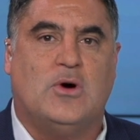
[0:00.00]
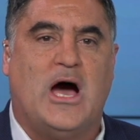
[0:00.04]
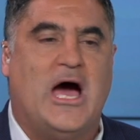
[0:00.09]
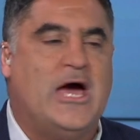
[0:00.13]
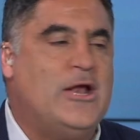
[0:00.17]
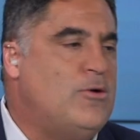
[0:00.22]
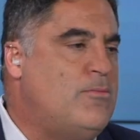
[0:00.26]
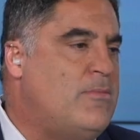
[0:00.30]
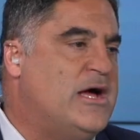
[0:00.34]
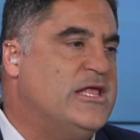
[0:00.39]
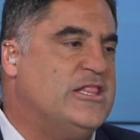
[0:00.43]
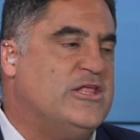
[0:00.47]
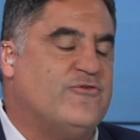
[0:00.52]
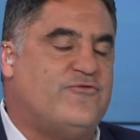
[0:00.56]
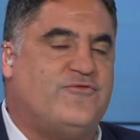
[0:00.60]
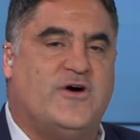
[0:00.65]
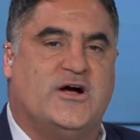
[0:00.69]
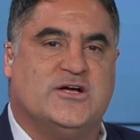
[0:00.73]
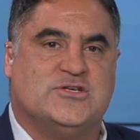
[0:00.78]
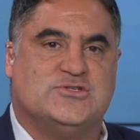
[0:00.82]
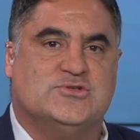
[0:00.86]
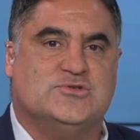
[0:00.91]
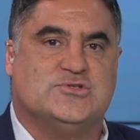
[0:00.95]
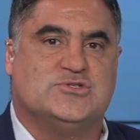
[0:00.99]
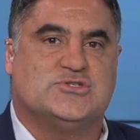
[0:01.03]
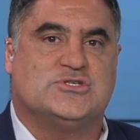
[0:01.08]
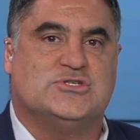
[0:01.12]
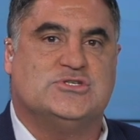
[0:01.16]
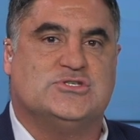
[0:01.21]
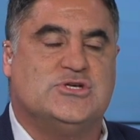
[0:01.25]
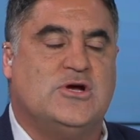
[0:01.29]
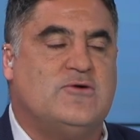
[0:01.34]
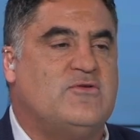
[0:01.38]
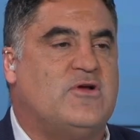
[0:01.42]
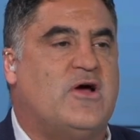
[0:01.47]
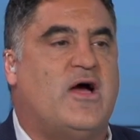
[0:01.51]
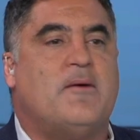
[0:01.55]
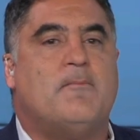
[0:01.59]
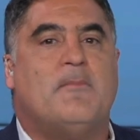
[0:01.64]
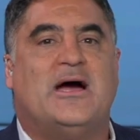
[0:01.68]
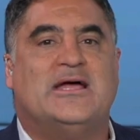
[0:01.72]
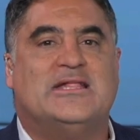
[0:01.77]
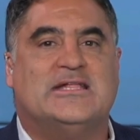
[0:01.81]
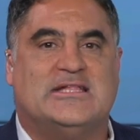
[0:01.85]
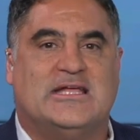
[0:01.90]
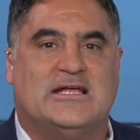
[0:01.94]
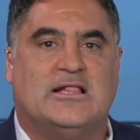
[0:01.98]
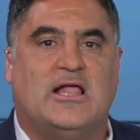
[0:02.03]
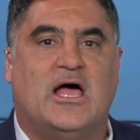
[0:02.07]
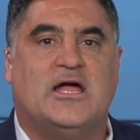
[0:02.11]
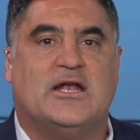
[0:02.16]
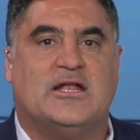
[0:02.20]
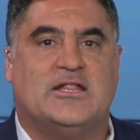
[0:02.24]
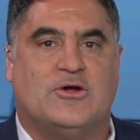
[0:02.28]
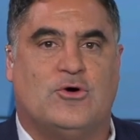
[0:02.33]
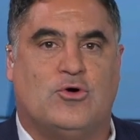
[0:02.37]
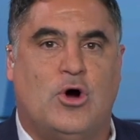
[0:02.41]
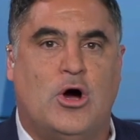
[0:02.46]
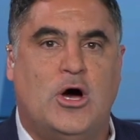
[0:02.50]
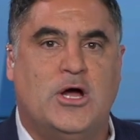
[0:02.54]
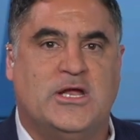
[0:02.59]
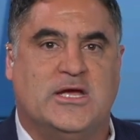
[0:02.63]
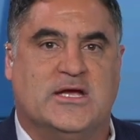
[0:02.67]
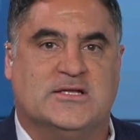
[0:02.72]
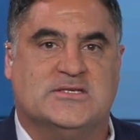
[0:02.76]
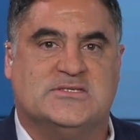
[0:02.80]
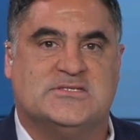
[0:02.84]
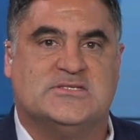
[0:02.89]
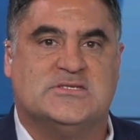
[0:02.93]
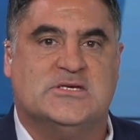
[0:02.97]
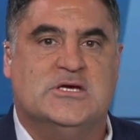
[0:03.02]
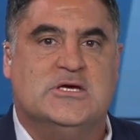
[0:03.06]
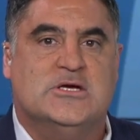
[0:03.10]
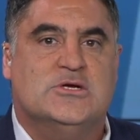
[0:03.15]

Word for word: I don't mind that Fox News is conservative. I mind that they lie to their audience.